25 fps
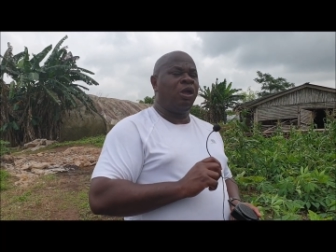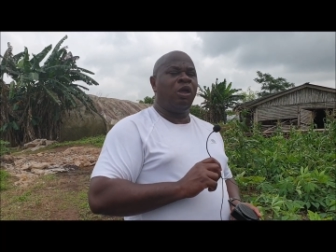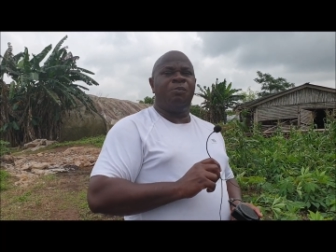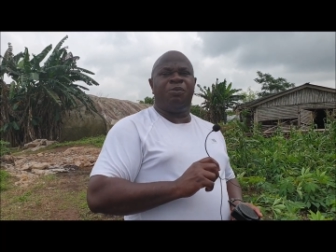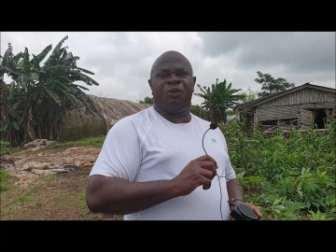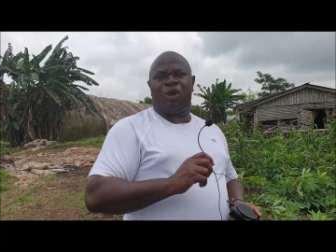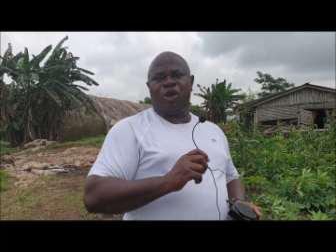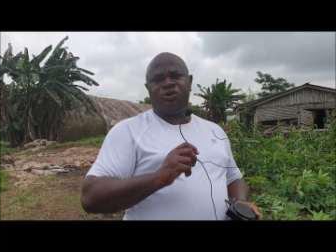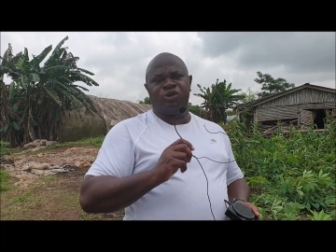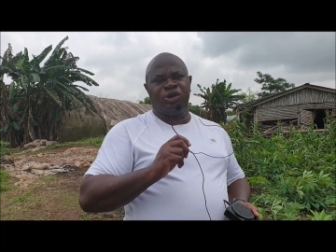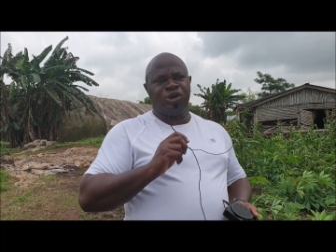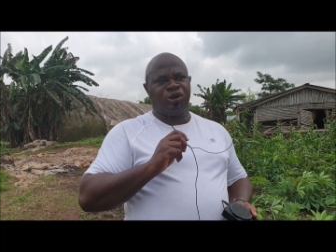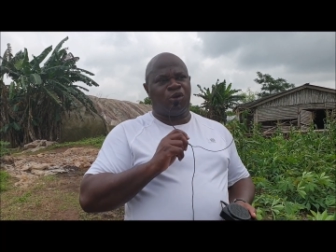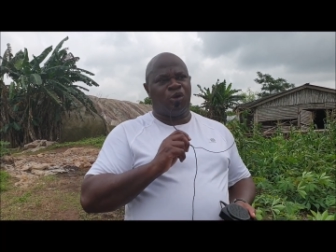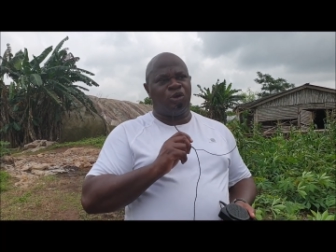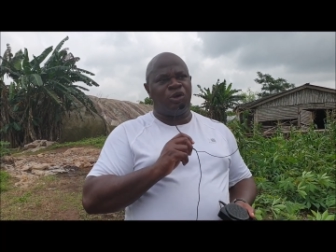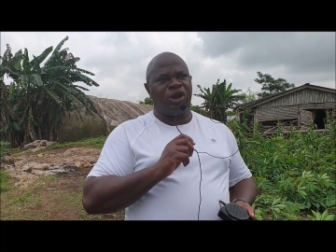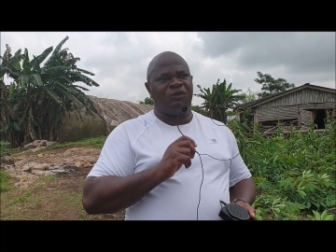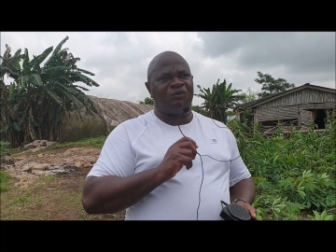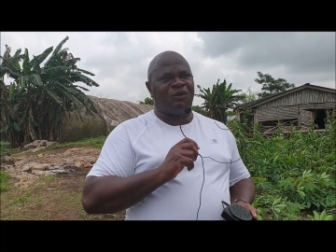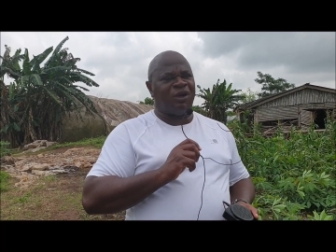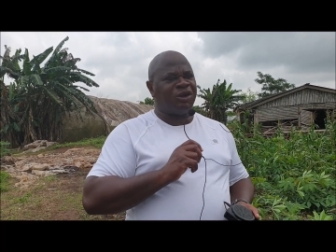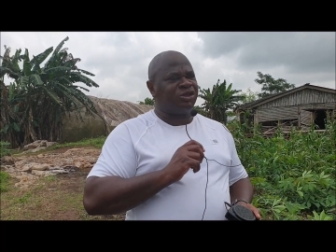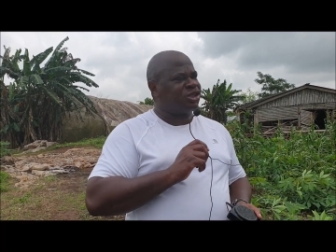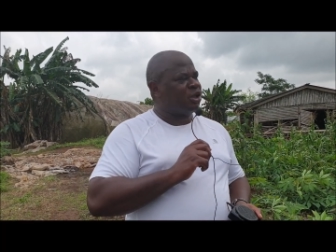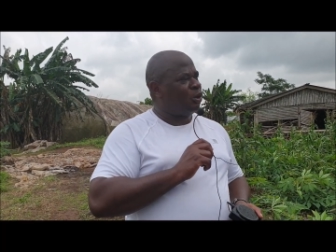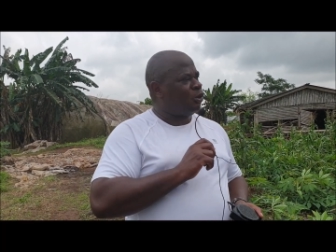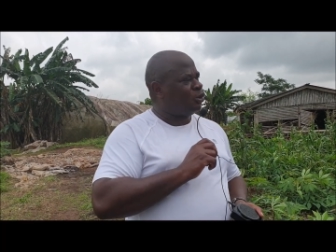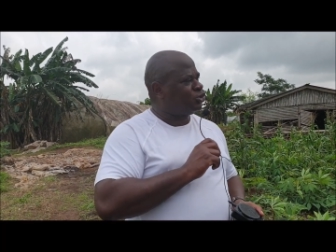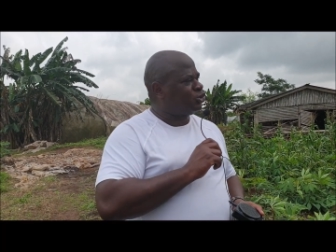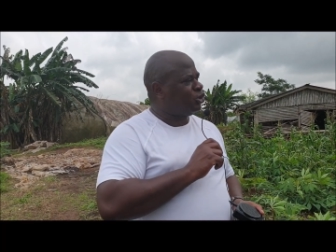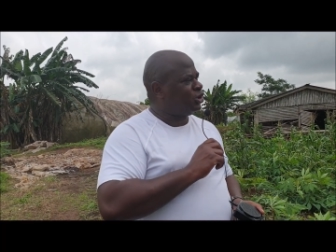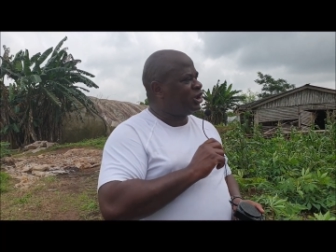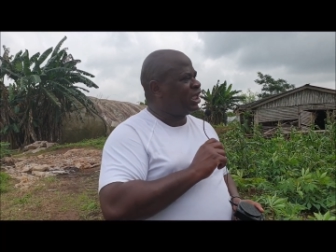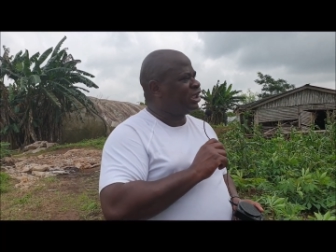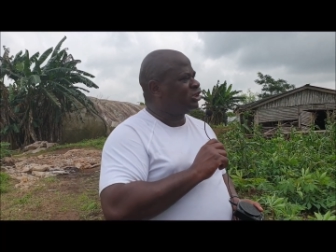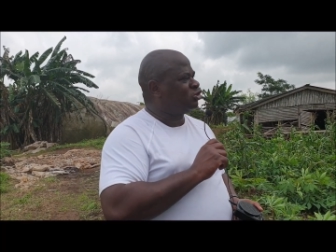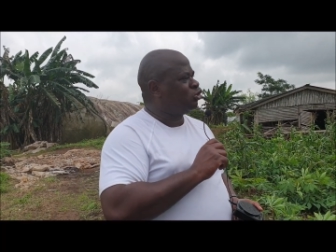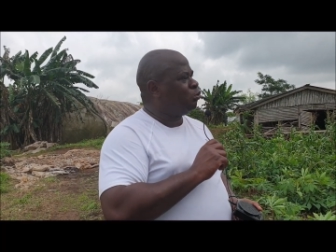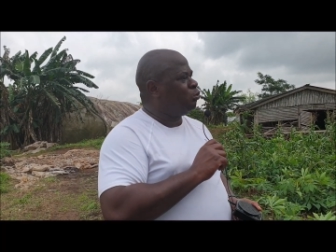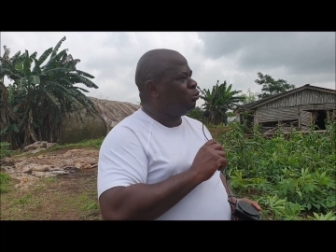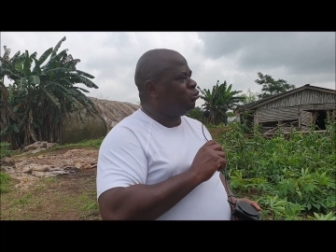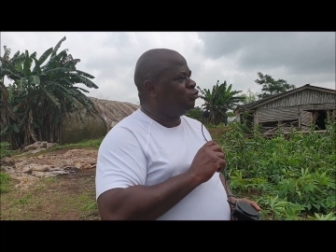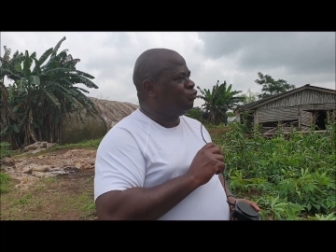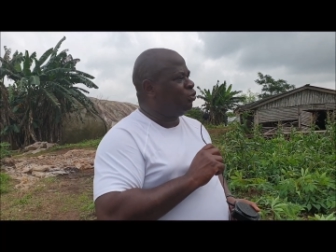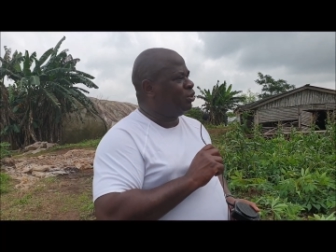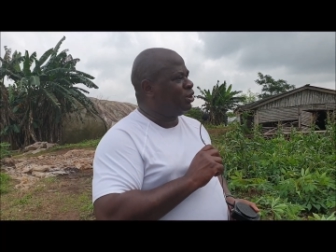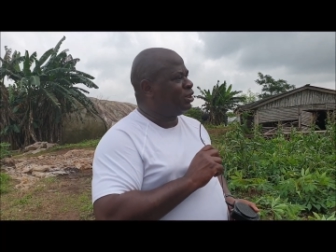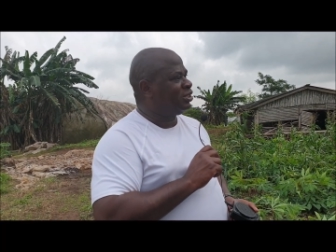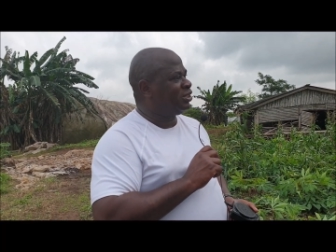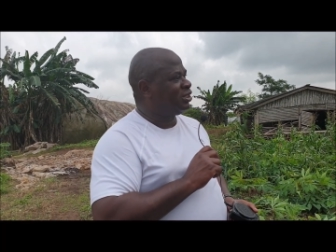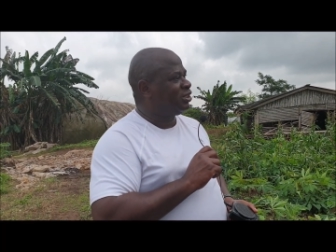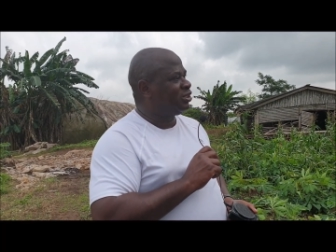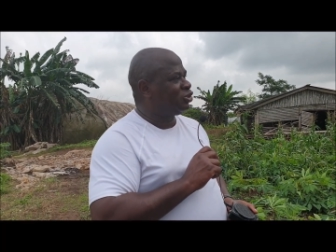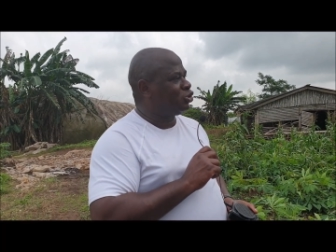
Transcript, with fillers: Because in the coronavirus, I was told there's no movement.